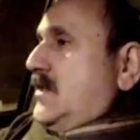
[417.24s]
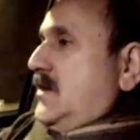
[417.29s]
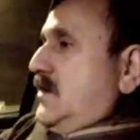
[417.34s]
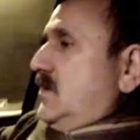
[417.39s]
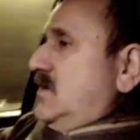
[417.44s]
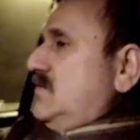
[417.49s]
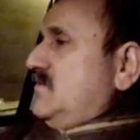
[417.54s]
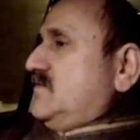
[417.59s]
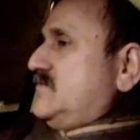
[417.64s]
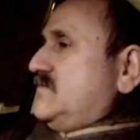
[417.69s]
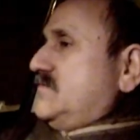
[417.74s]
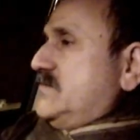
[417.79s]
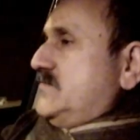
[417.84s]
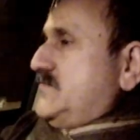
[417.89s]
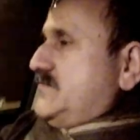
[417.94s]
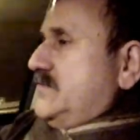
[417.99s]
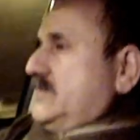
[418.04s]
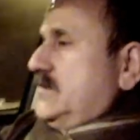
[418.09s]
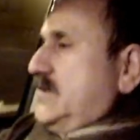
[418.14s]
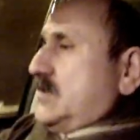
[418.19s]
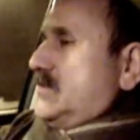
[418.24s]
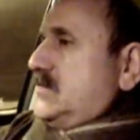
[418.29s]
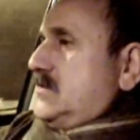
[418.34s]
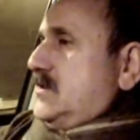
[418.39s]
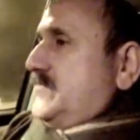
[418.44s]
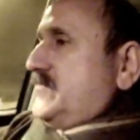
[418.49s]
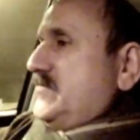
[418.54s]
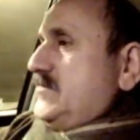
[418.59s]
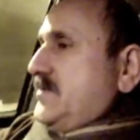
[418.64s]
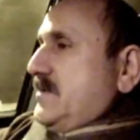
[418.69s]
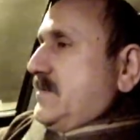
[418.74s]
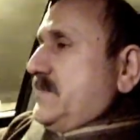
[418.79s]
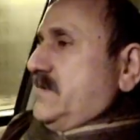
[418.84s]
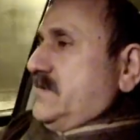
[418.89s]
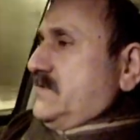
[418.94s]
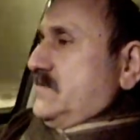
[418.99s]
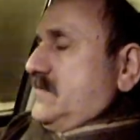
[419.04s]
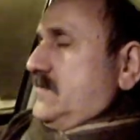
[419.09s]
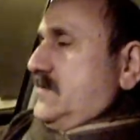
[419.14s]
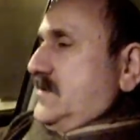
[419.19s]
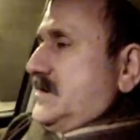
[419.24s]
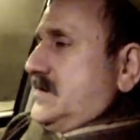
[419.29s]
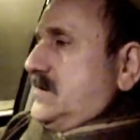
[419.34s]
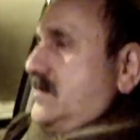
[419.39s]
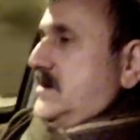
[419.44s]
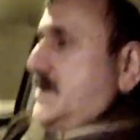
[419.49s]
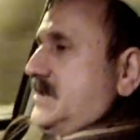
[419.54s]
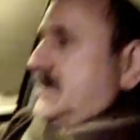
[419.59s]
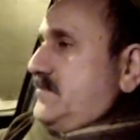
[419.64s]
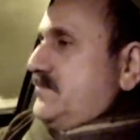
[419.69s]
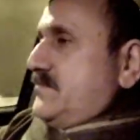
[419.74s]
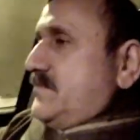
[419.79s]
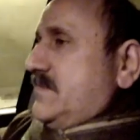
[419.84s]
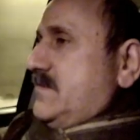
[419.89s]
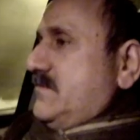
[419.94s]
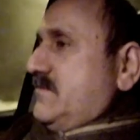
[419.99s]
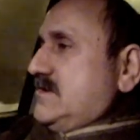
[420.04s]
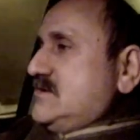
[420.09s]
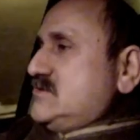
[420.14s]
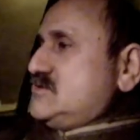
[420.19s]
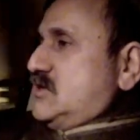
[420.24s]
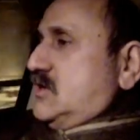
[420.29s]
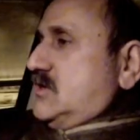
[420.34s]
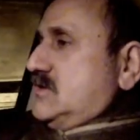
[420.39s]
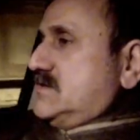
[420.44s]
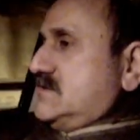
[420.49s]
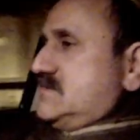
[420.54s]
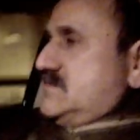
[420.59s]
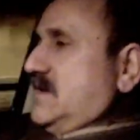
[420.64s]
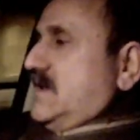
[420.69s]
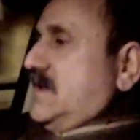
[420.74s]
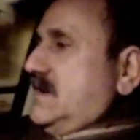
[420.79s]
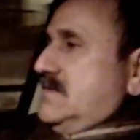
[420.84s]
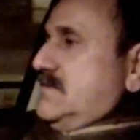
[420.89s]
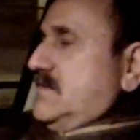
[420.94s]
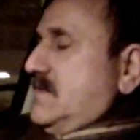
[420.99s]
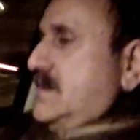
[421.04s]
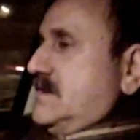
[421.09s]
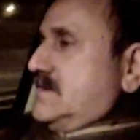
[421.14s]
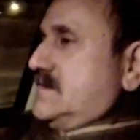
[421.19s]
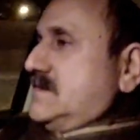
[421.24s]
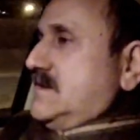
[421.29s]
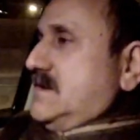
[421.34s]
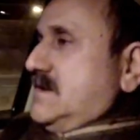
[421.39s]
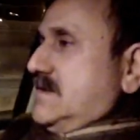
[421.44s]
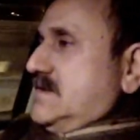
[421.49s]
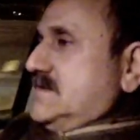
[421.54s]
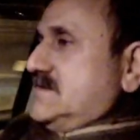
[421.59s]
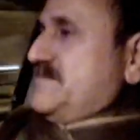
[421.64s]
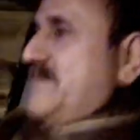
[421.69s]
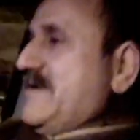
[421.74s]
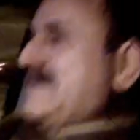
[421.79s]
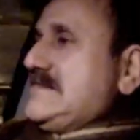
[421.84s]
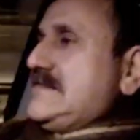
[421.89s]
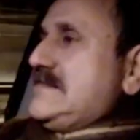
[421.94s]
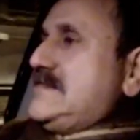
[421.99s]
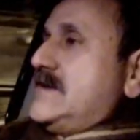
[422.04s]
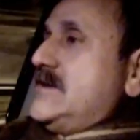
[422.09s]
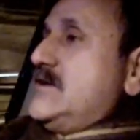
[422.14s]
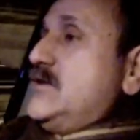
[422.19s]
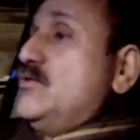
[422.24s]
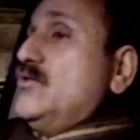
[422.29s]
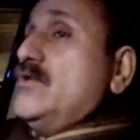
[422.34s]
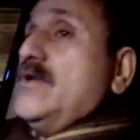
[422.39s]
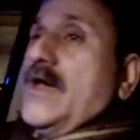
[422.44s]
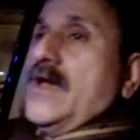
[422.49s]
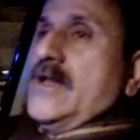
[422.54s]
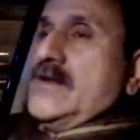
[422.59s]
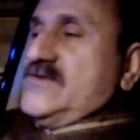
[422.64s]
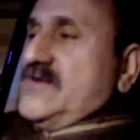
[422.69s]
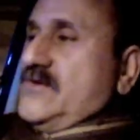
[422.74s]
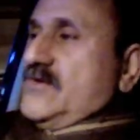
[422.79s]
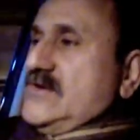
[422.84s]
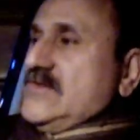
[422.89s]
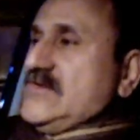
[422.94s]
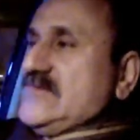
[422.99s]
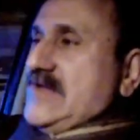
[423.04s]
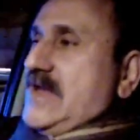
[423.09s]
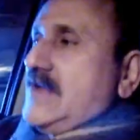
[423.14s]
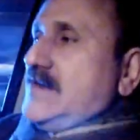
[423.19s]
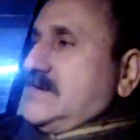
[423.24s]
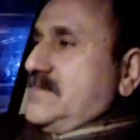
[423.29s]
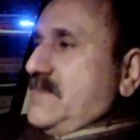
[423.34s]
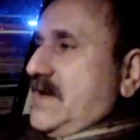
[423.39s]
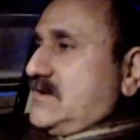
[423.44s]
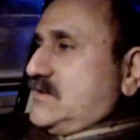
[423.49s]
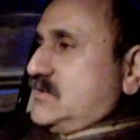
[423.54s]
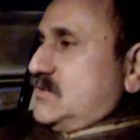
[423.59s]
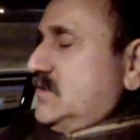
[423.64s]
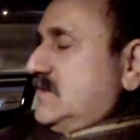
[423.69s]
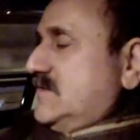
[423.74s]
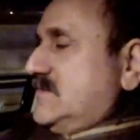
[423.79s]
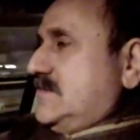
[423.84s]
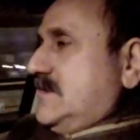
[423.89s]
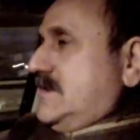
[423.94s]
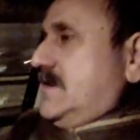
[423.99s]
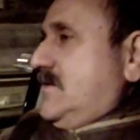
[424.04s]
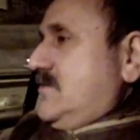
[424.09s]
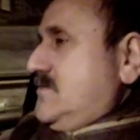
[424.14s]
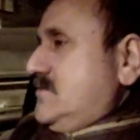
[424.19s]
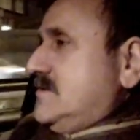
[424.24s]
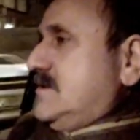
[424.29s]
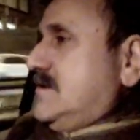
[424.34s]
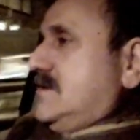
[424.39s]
Oh, it was wonderful. All the office people were very shocked as well. Especially the new girl, she only started about 2 weeks ago.